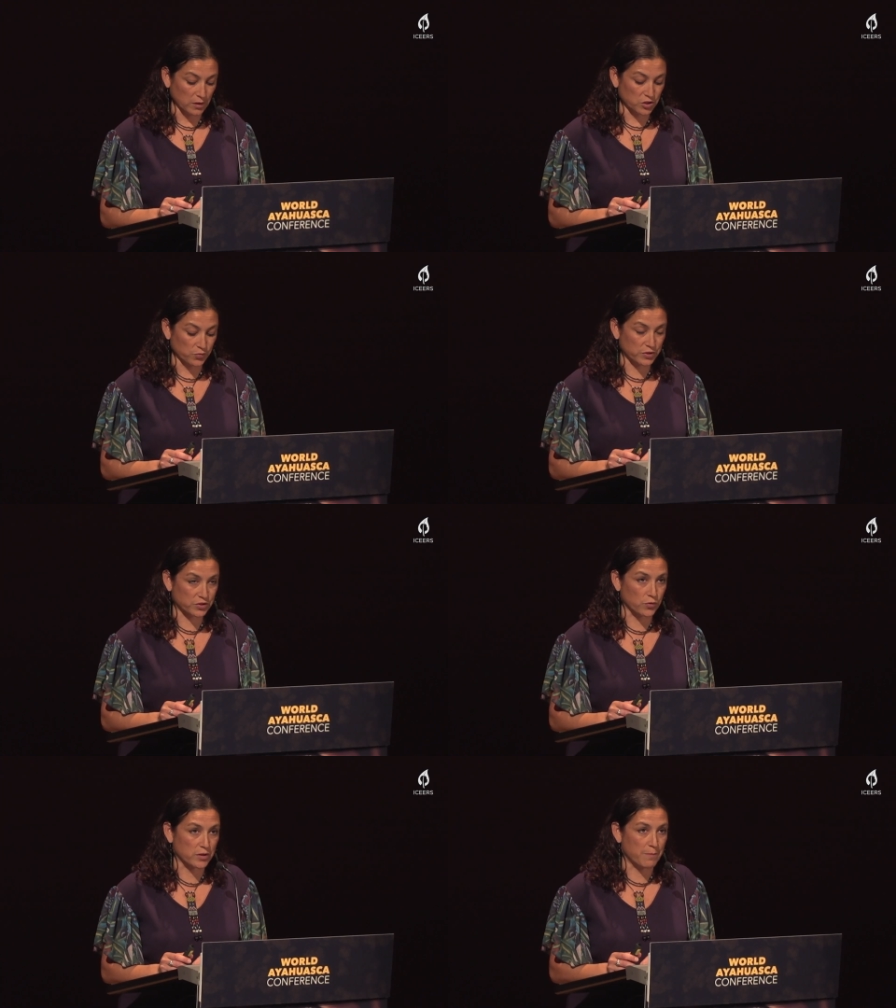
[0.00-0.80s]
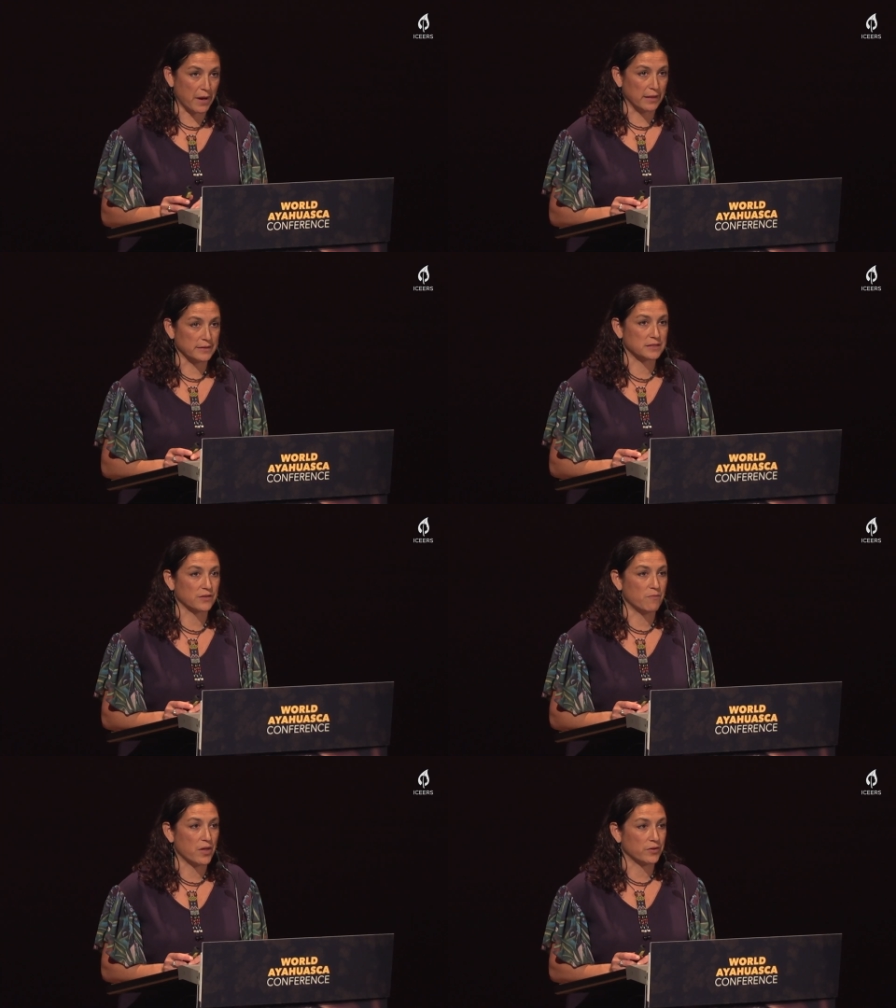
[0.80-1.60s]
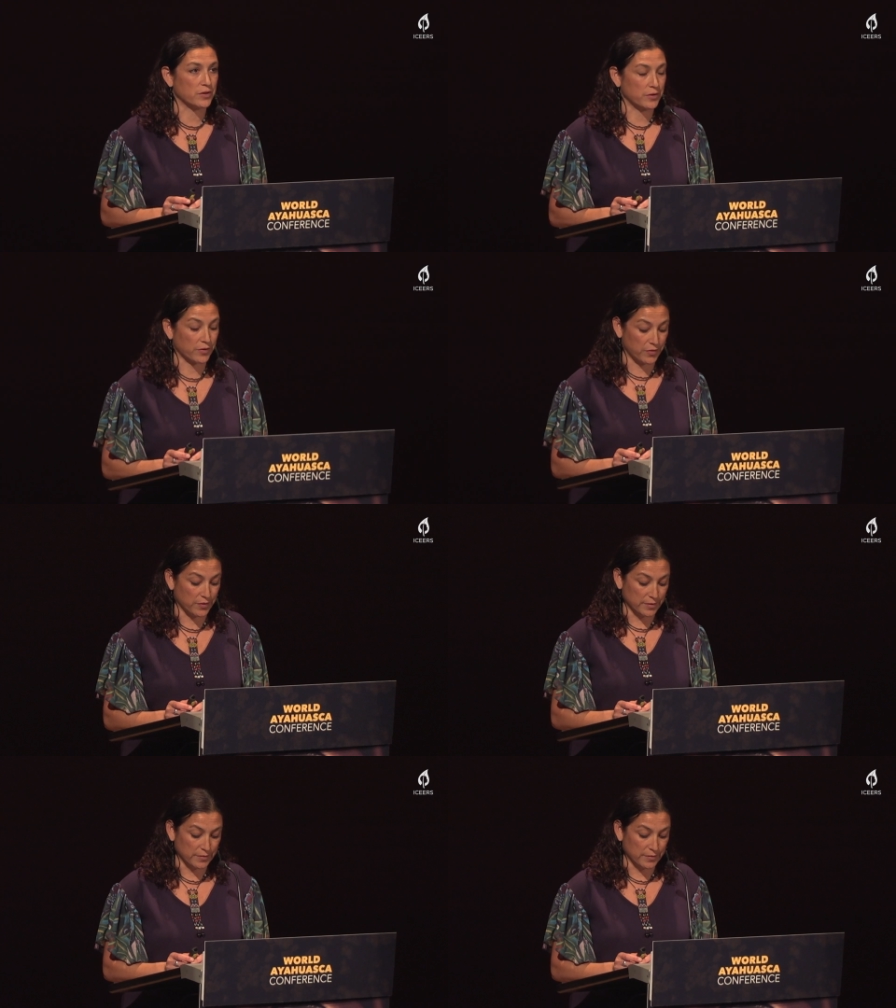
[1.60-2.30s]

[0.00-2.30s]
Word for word: to Restore the Balance of Mother Earth.